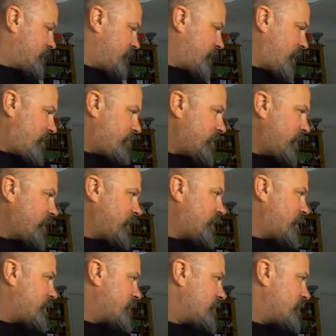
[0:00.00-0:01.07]
how many
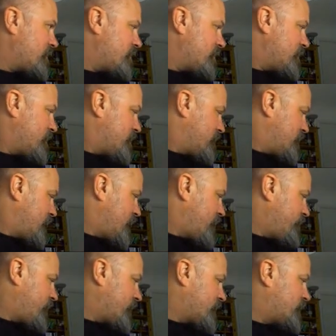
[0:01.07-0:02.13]
have
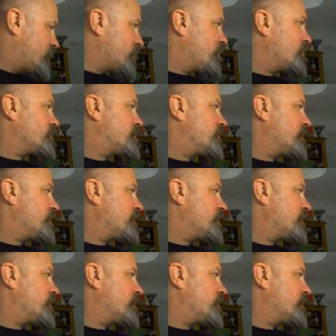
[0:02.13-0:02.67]
I got?